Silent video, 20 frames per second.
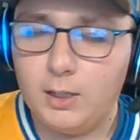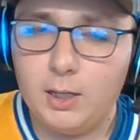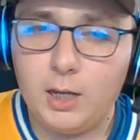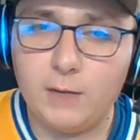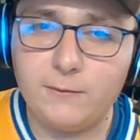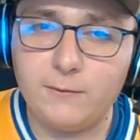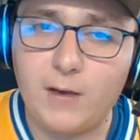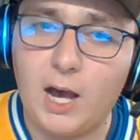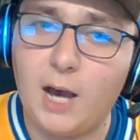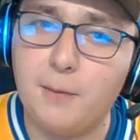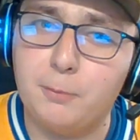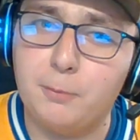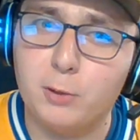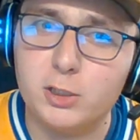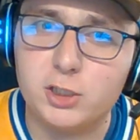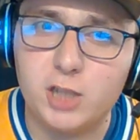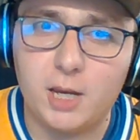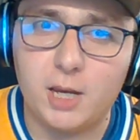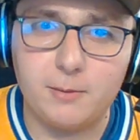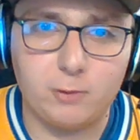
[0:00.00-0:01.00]
if I
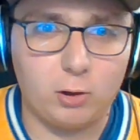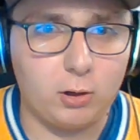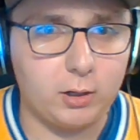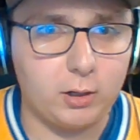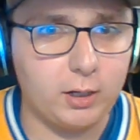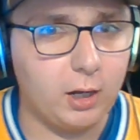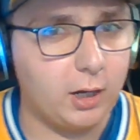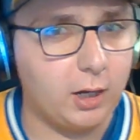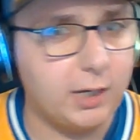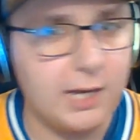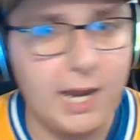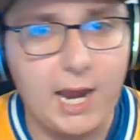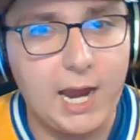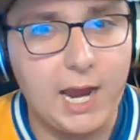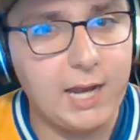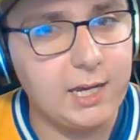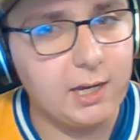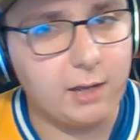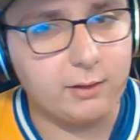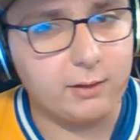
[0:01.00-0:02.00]
put James Harden on
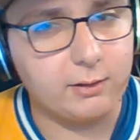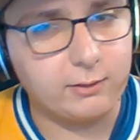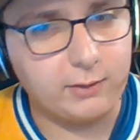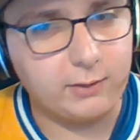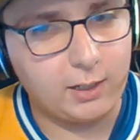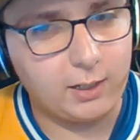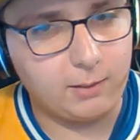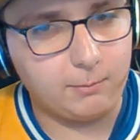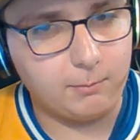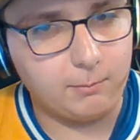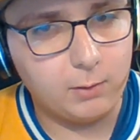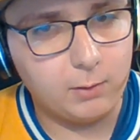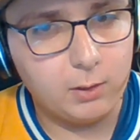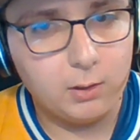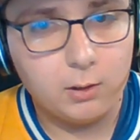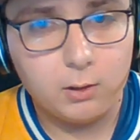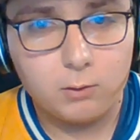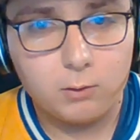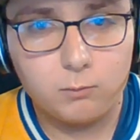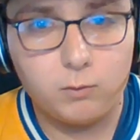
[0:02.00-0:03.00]
any other team,
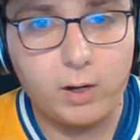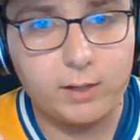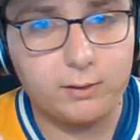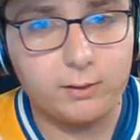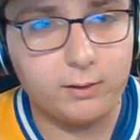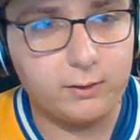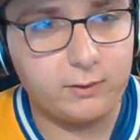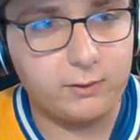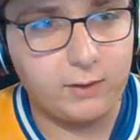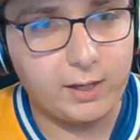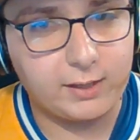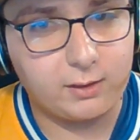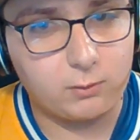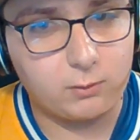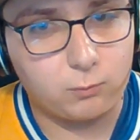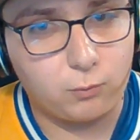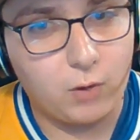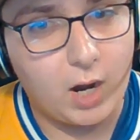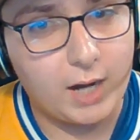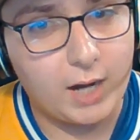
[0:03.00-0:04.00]
whether it's like
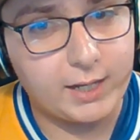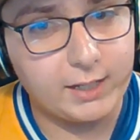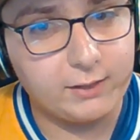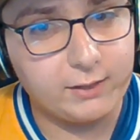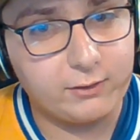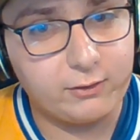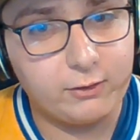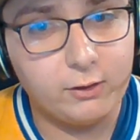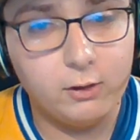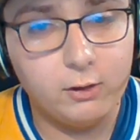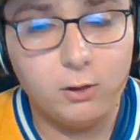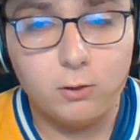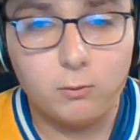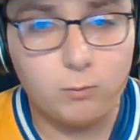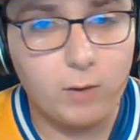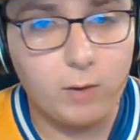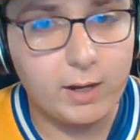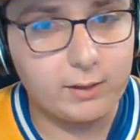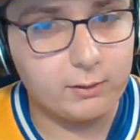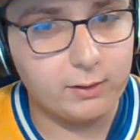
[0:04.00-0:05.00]
the Rockets,
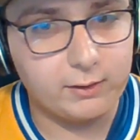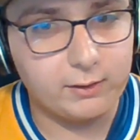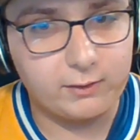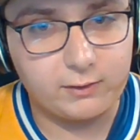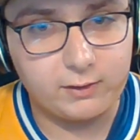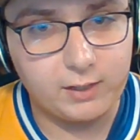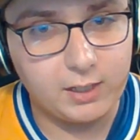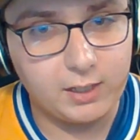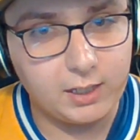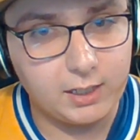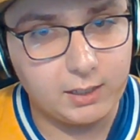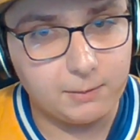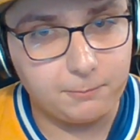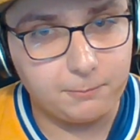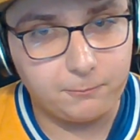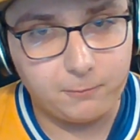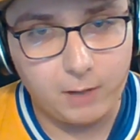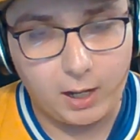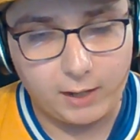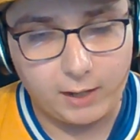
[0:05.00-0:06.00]
whether it's the
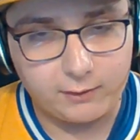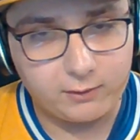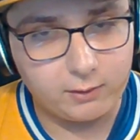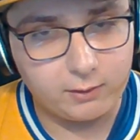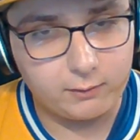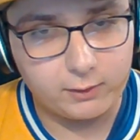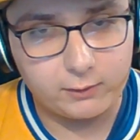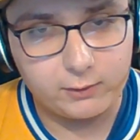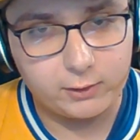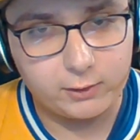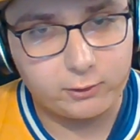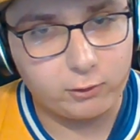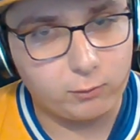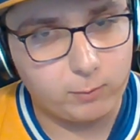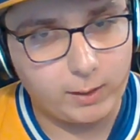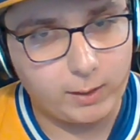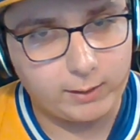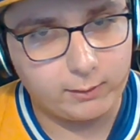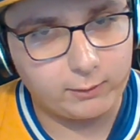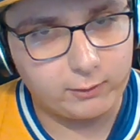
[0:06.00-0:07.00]
76ers,
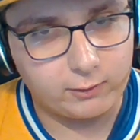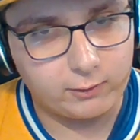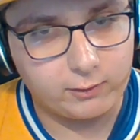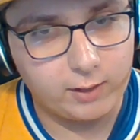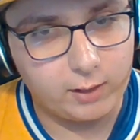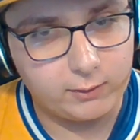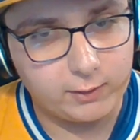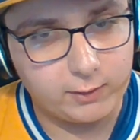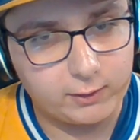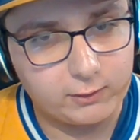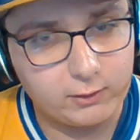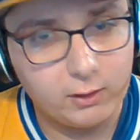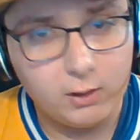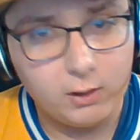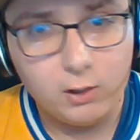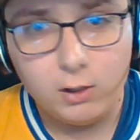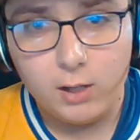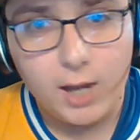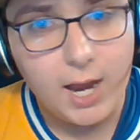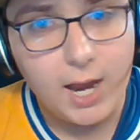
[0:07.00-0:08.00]
whether it's the Celtics,
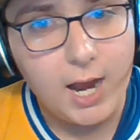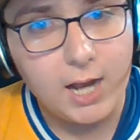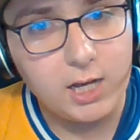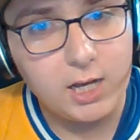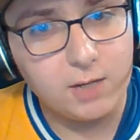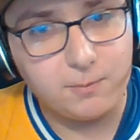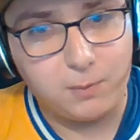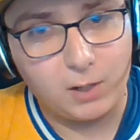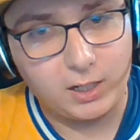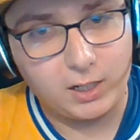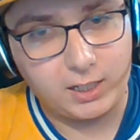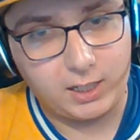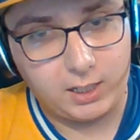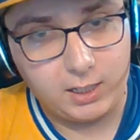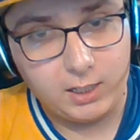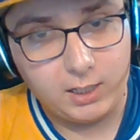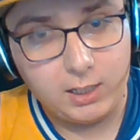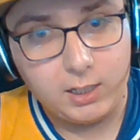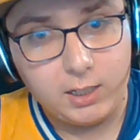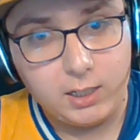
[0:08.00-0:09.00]
anybody,
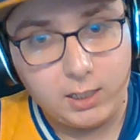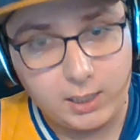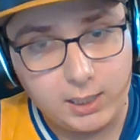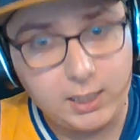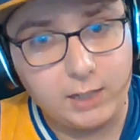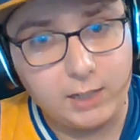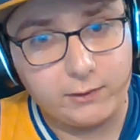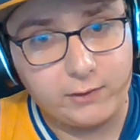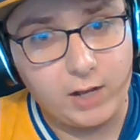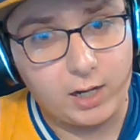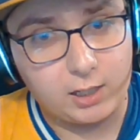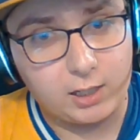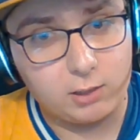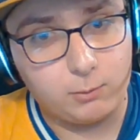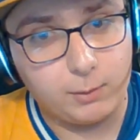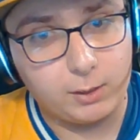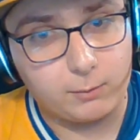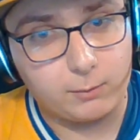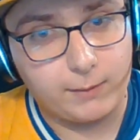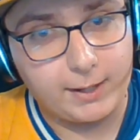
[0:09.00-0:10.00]
he is not going to
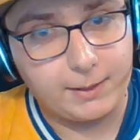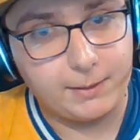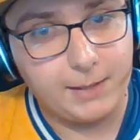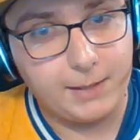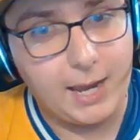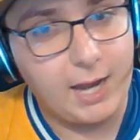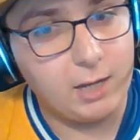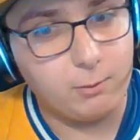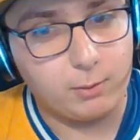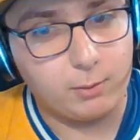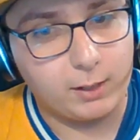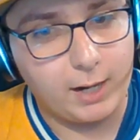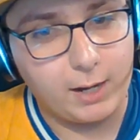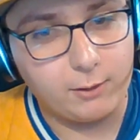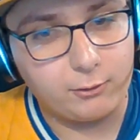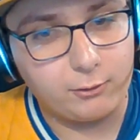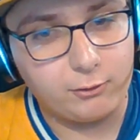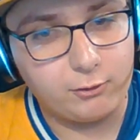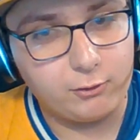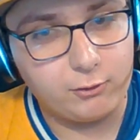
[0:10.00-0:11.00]
win a ring anywhere
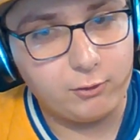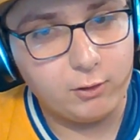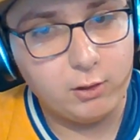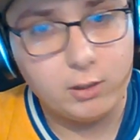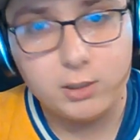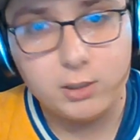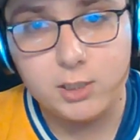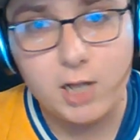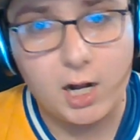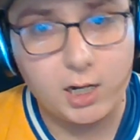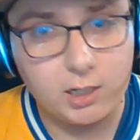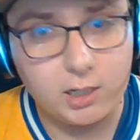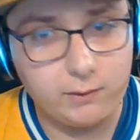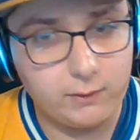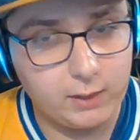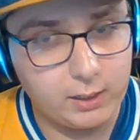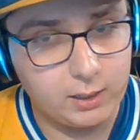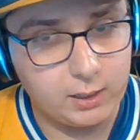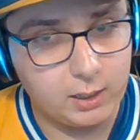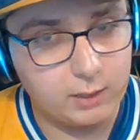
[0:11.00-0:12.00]
else. Not
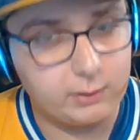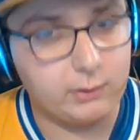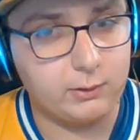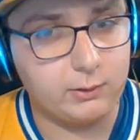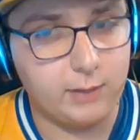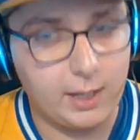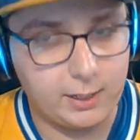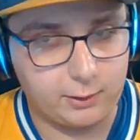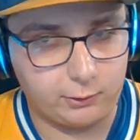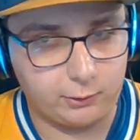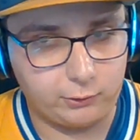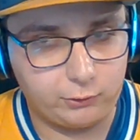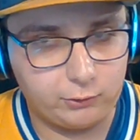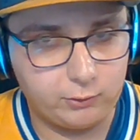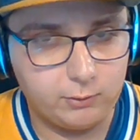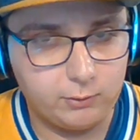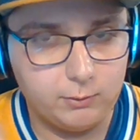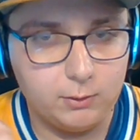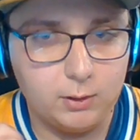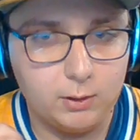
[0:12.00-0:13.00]
even the
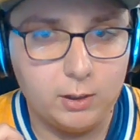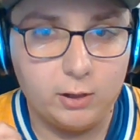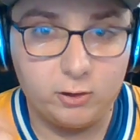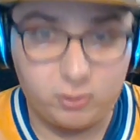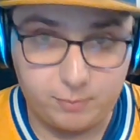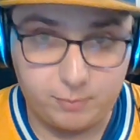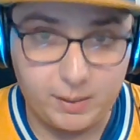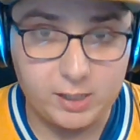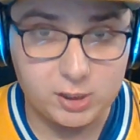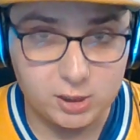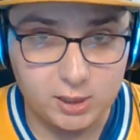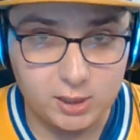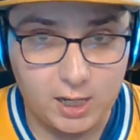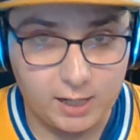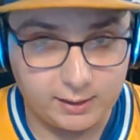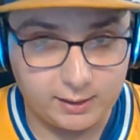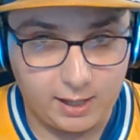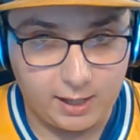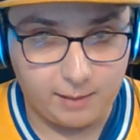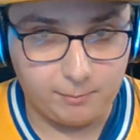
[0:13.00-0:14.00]
Lakers, especially
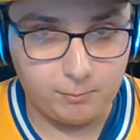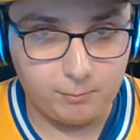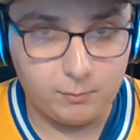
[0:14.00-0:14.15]
not them.